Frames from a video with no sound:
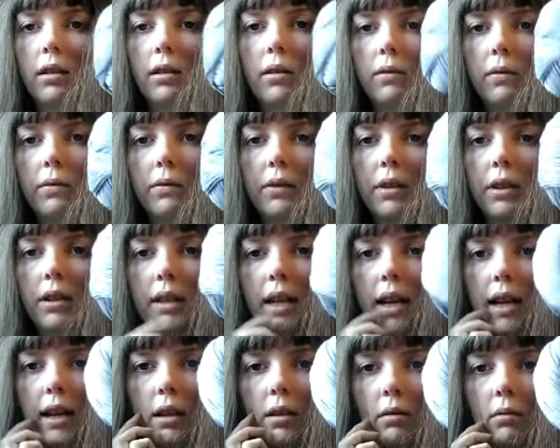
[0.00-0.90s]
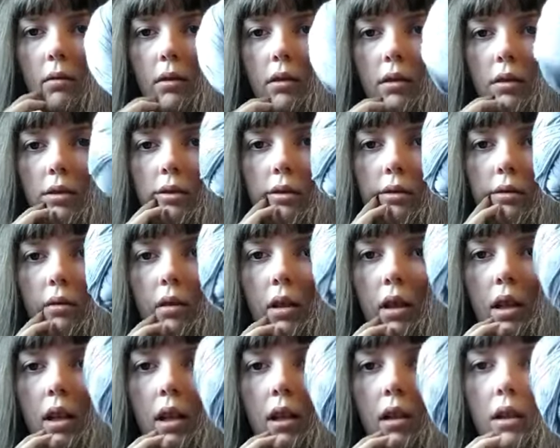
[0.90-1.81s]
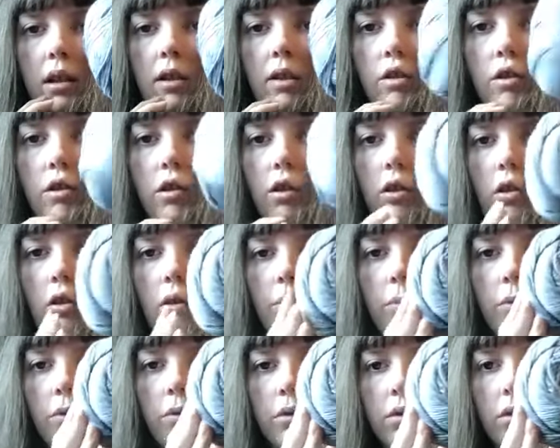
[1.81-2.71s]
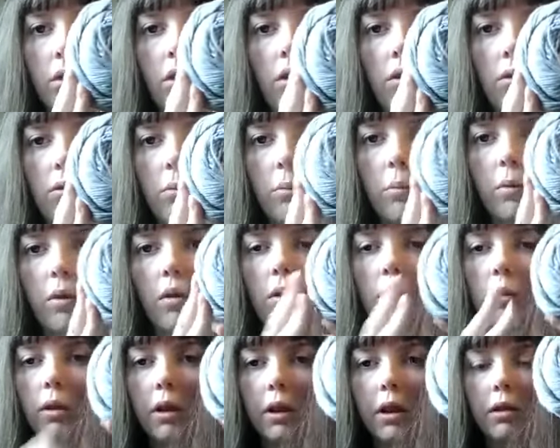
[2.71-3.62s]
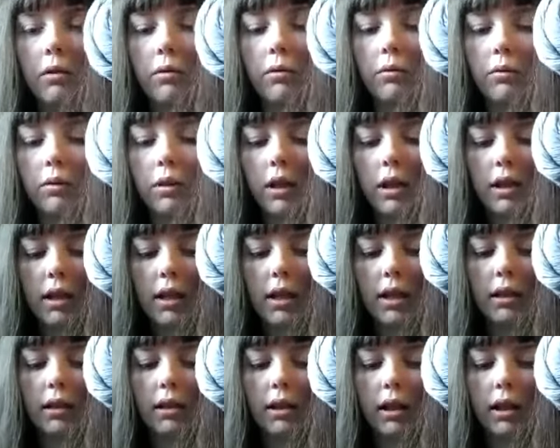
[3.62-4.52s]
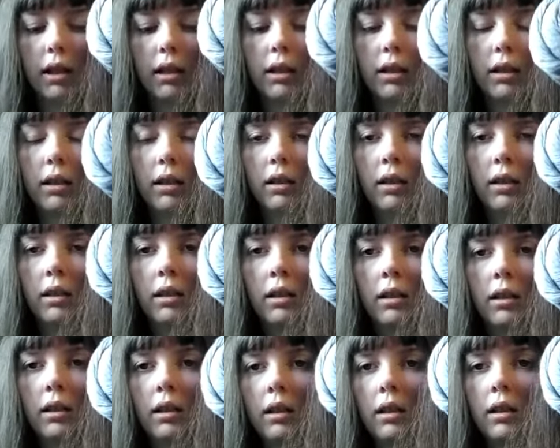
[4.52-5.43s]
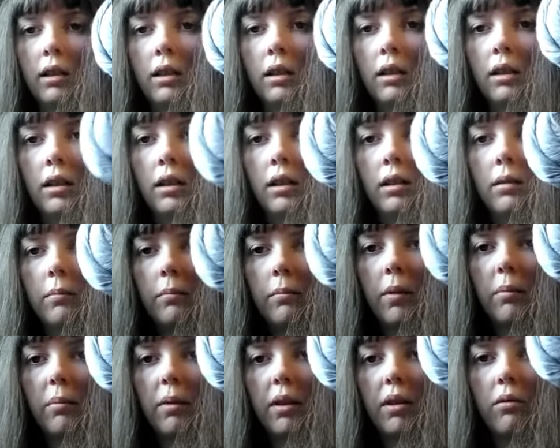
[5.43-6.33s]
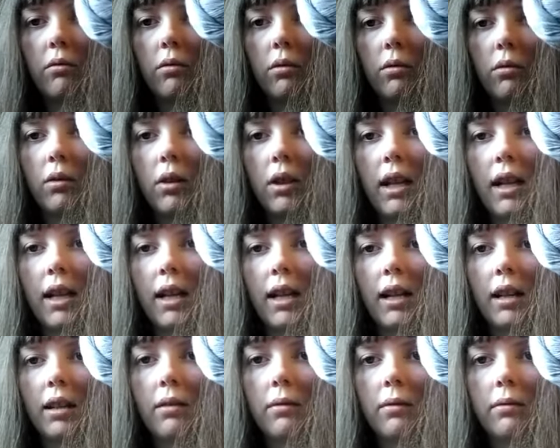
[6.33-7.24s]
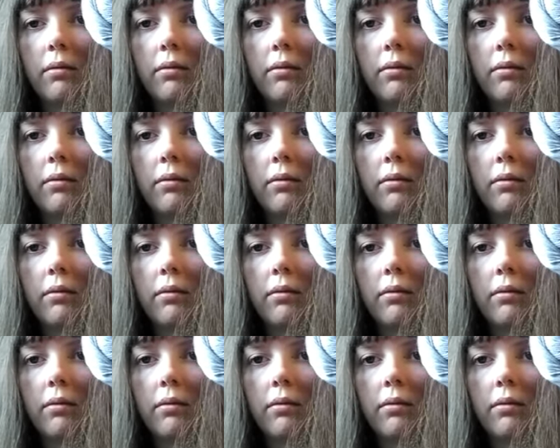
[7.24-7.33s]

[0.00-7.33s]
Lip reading: of the second one, so this is almost a whole ball. It only did like maybe a row and a half.